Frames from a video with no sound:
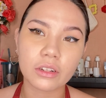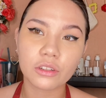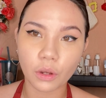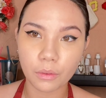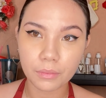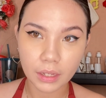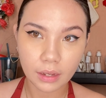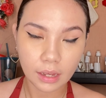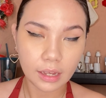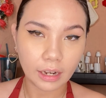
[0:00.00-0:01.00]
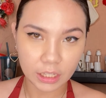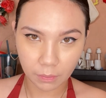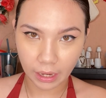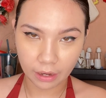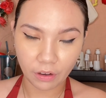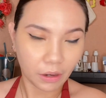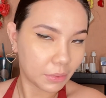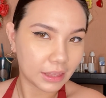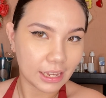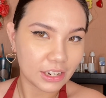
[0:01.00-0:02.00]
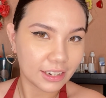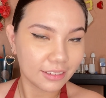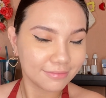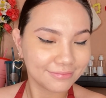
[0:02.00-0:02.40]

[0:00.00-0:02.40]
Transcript: So that's my recommendation.